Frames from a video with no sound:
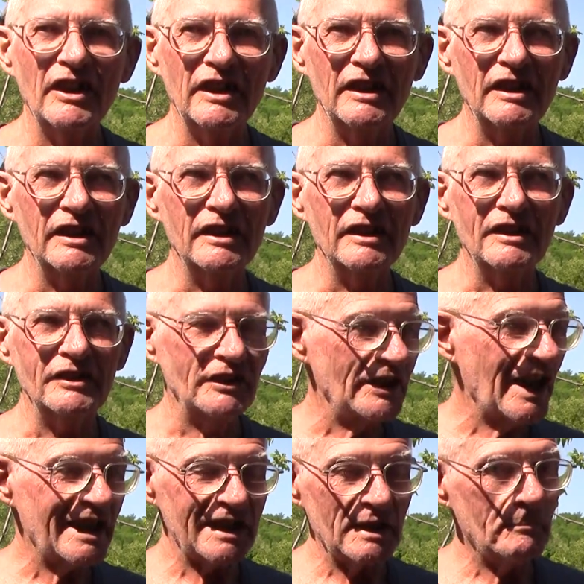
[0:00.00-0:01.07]
You're
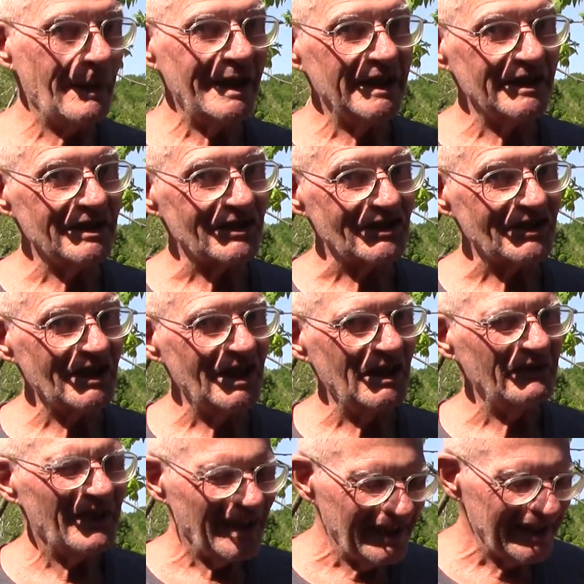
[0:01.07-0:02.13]
not going to make it yourself. A